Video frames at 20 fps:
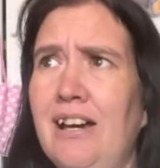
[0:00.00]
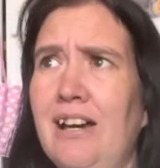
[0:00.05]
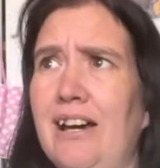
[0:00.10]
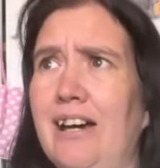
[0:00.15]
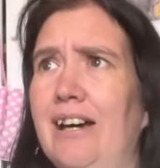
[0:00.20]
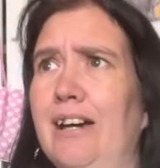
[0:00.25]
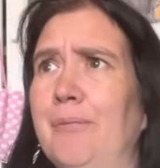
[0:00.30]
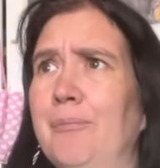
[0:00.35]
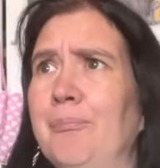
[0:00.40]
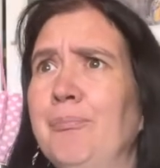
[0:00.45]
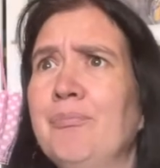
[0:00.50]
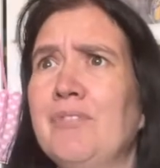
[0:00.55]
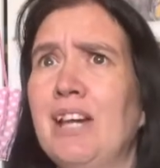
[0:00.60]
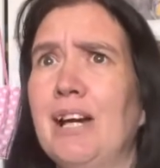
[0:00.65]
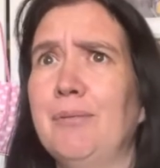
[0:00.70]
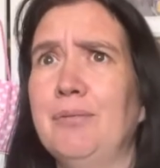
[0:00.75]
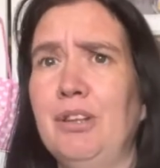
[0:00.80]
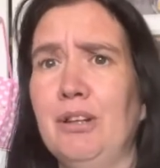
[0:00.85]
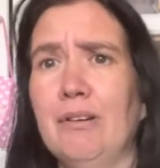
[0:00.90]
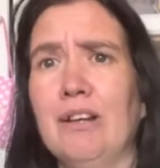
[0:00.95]
Um,
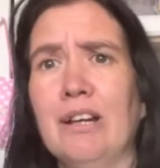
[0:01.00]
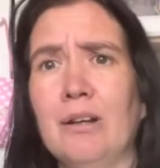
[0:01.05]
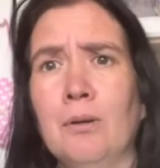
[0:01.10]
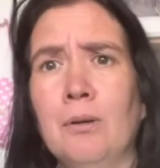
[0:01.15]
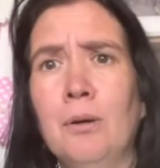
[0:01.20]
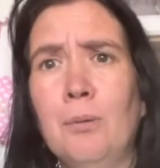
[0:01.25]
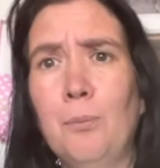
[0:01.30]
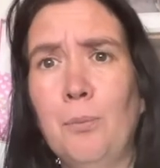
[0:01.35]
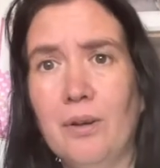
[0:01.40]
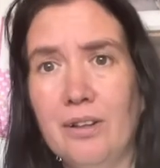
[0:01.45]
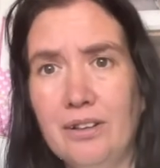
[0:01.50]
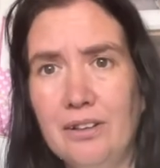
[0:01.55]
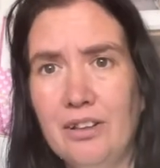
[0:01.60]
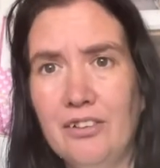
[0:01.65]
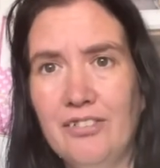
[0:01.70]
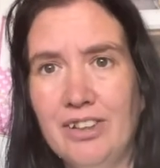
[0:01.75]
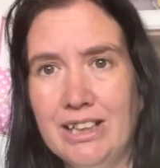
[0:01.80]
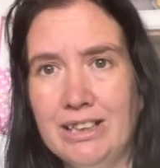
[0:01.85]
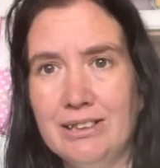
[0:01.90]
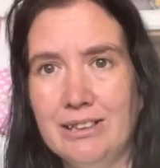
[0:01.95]
I'm doing
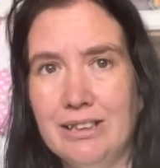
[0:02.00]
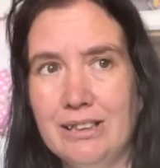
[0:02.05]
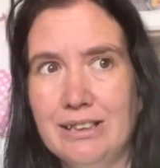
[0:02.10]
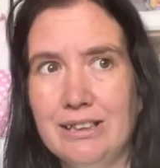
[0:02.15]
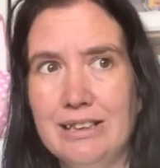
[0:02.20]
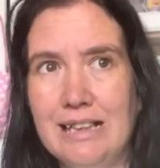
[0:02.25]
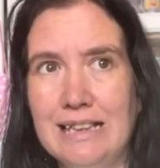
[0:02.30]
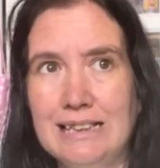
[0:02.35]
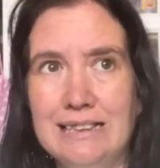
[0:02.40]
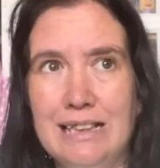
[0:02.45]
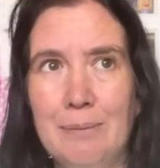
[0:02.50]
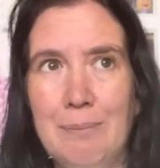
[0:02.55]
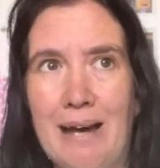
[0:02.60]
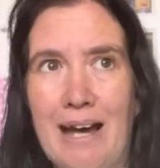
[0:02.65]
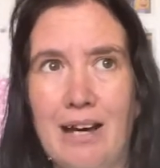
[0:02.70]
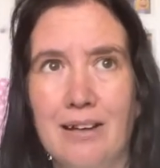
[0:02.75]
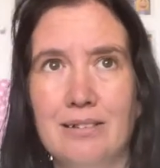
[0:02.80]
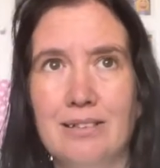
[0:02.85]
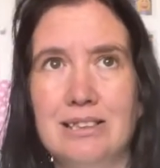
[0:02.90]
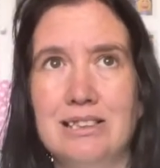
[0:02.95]
WandaVision Disney
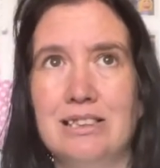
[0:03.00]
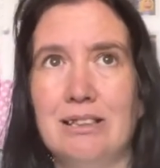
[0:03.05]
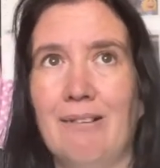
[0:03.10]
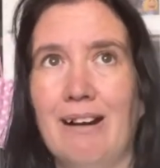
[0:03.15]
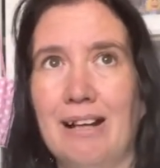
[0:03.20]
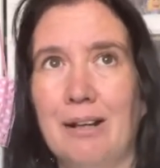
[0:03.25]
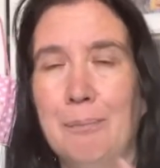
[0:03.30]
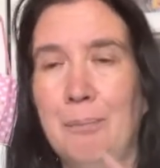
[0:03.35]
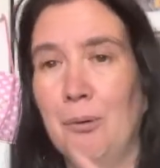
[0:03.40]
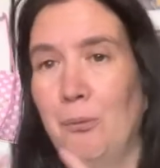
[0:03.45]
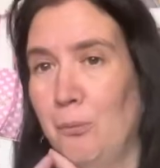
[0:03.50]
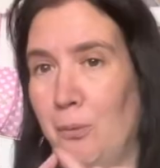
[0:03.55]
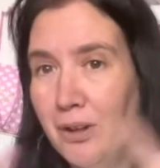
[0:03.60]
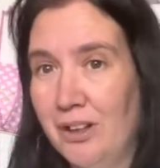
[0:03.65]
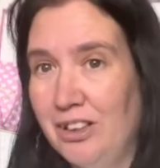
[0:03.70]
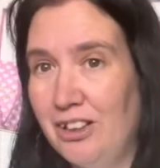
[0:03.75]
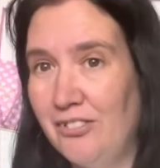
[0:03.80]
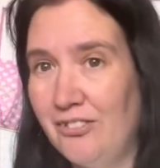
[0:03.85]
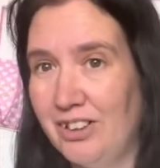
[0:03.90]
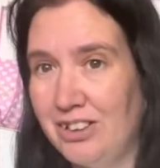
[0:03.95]
bound, so I could put
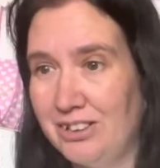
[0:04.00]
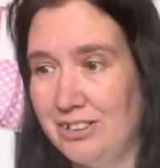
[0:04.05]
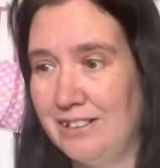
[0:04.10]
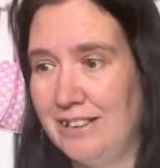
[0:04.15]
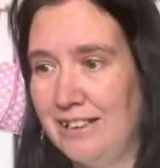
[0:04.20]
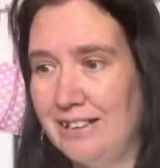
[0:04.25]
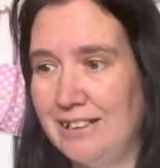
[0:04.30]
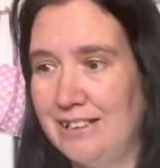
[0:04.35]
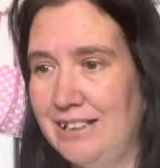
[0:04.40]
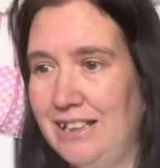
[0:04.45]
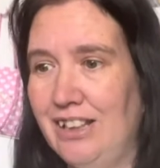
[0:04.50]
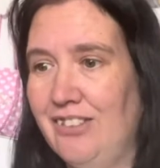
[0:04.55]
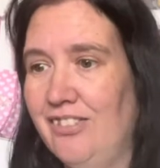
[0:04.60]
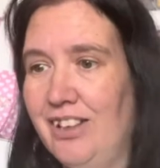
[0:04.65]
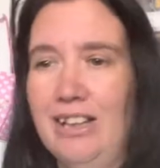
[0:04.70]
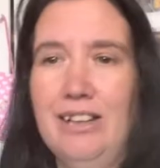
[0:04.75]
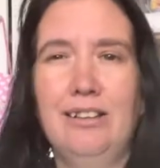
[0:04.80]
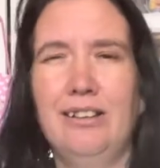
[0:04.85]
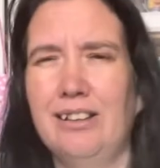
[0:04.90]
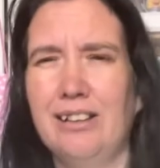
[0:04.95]
WandaVision in the
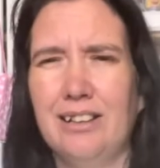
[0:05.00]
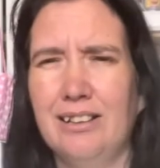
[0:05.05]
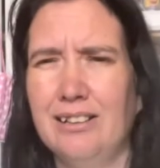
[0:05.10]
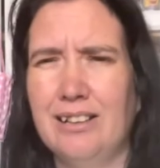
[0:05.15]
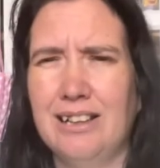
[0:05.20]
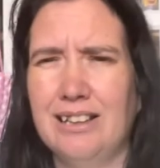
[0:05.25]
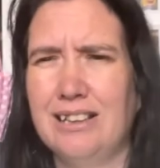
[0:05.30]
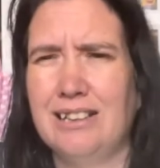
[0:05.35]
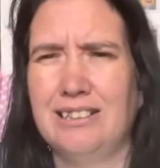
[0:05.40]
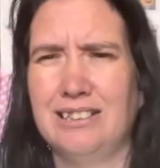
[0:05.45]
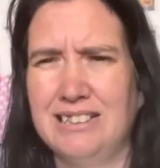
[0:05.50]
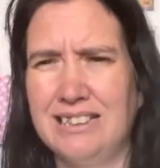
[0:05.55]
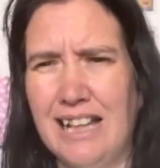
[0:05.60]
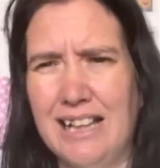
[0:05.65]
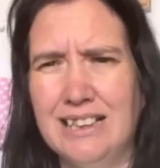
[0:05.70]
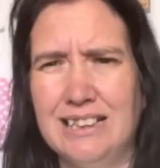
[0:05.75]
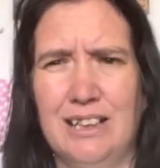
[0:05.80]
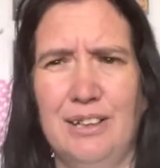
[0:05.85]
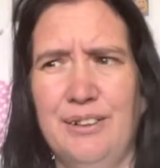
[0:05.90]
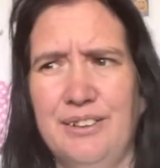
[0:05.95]
TV. You can it
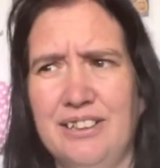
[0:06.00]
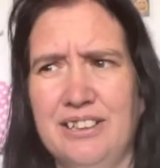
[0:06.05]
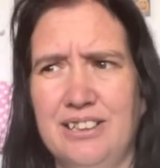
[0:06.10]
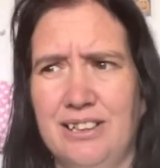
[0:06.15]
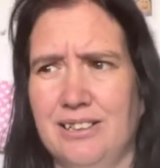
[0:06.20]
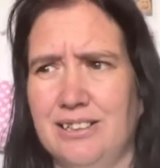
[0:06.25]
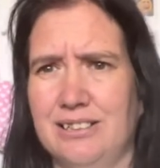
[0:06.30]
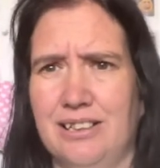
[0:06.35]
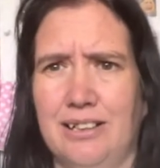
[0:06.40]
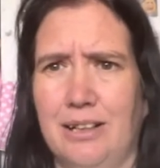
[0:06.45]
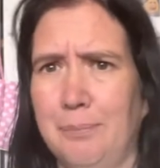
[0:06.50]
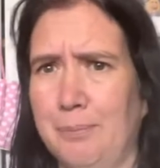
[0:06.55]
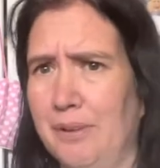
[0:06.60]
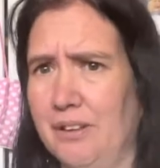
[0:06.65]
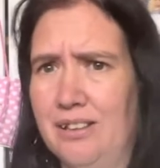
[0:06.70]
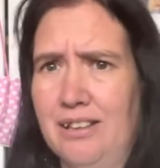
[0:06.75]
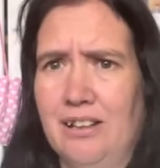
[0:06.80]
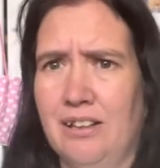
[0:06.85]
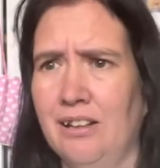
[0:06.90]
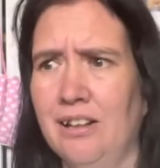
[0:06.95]
says Looney Tunes on it,
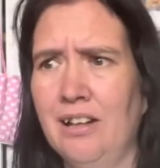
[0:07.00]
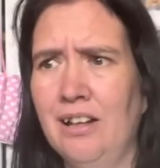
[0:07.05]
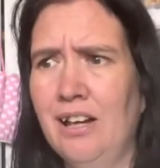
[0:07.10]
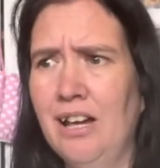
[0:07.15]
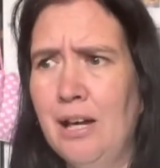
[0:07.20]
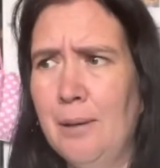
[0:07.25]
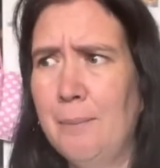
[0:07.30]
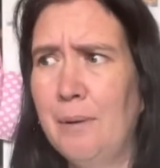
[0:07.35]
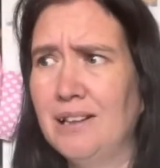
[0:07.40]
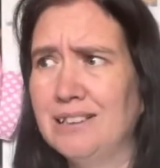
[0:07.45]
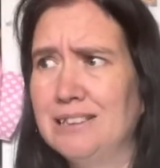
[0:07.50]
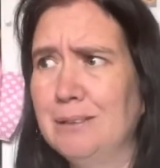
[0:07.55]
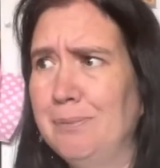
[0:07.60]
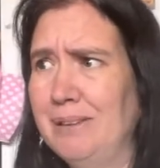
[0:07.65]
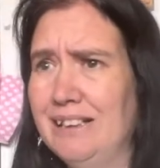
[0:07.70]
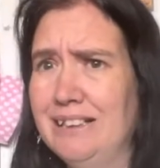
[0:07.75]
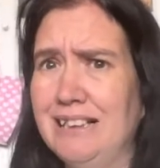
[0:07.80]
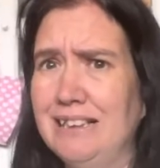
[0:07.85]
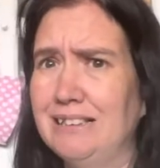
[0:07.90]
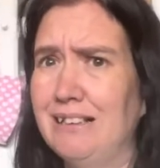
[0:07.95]
but the
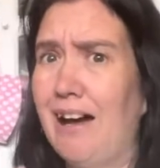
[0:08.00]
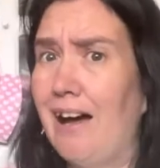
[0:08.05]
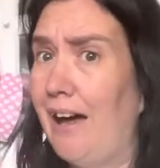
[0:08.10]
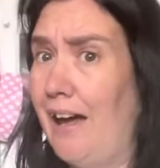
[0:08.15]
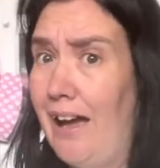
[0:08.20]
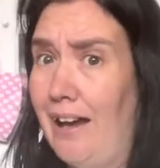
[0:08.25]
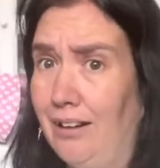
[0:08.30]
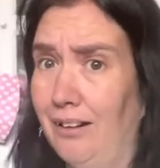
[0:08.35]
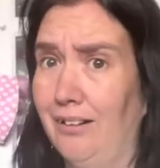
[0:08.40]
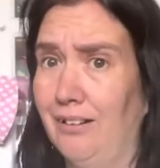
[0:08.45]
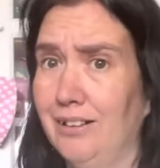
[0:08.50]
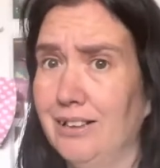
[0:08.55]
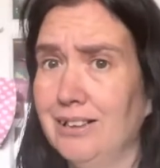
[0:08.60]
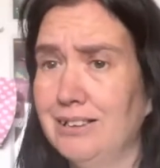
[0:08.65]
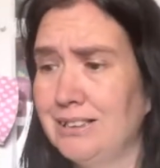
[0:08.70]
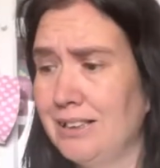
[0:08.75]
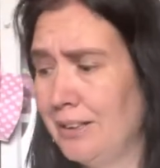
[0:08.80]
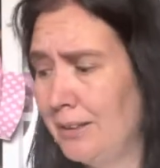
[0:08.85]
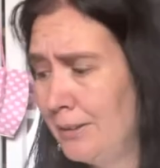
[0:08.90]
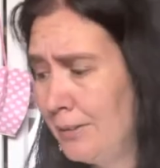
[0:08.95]
possibilities are endless